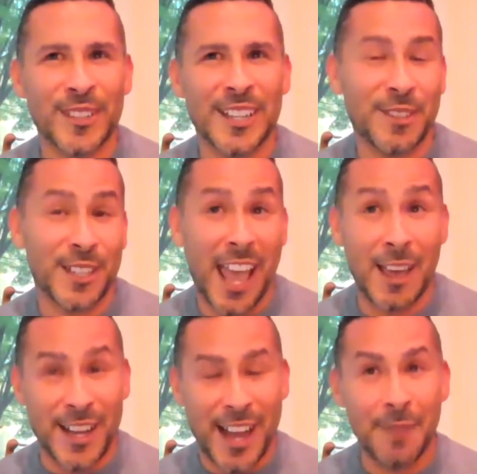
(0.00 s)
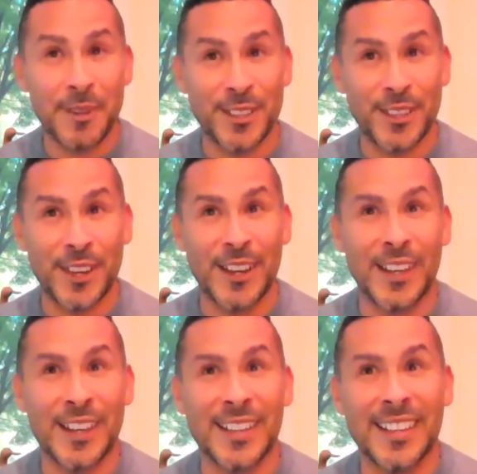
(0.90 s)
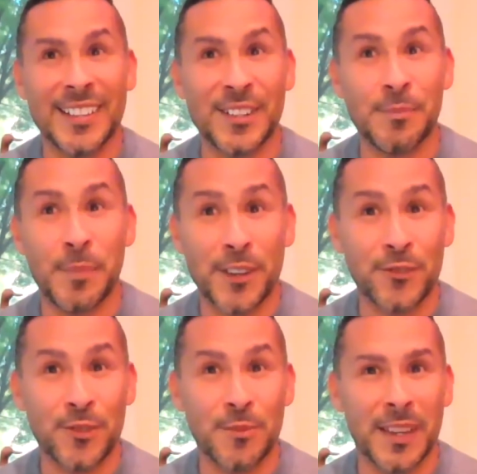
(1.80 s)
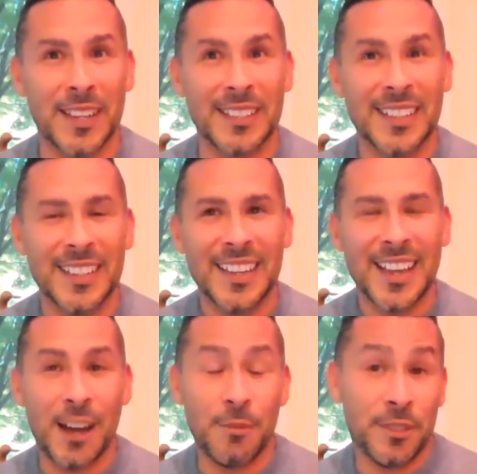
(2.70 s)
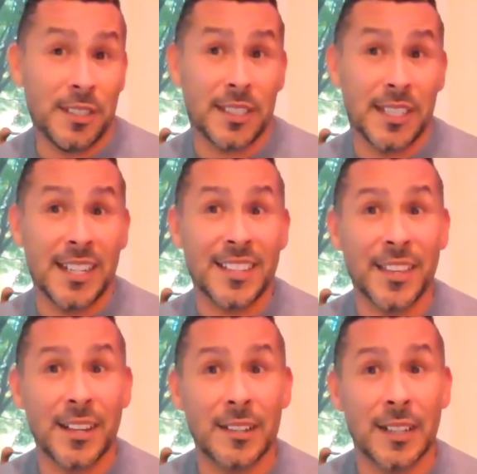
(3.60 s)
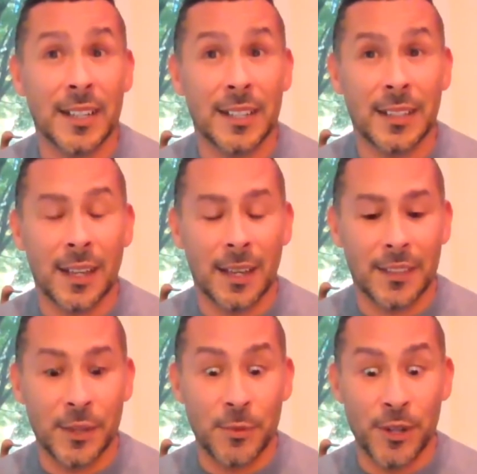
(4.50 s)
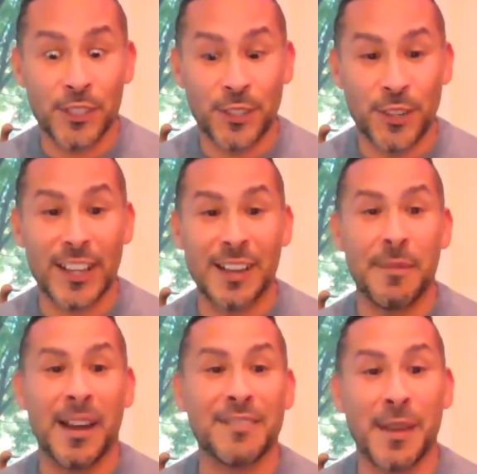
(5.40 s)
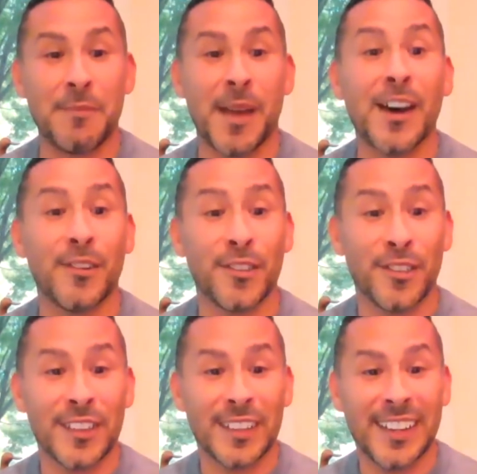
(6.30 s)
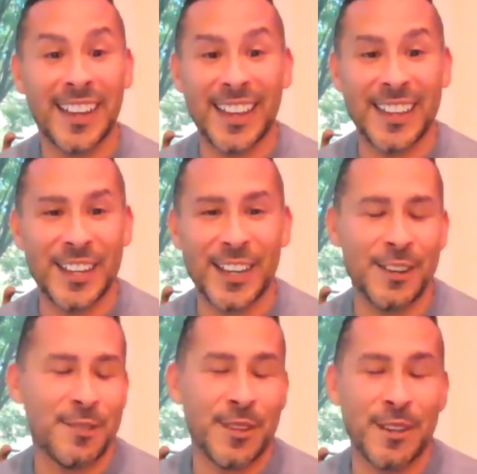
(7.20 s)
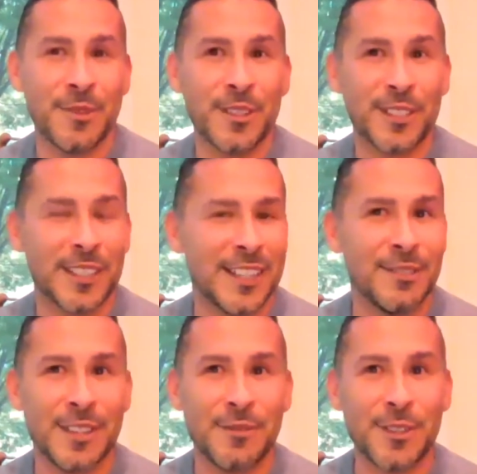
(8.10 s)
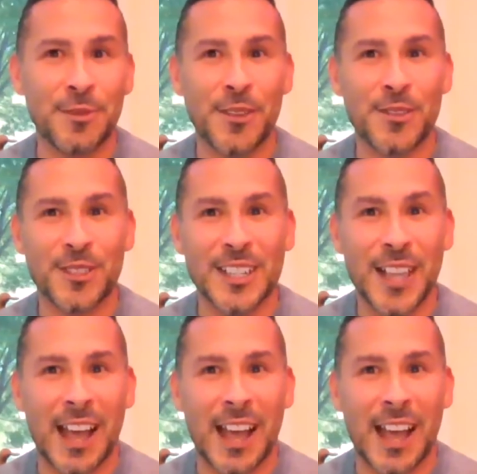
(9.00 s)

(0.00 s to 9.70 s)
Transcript: it happened in her bedroom, and I was just sitting there, and the words couldn't come out of my mouth. It was one of those things.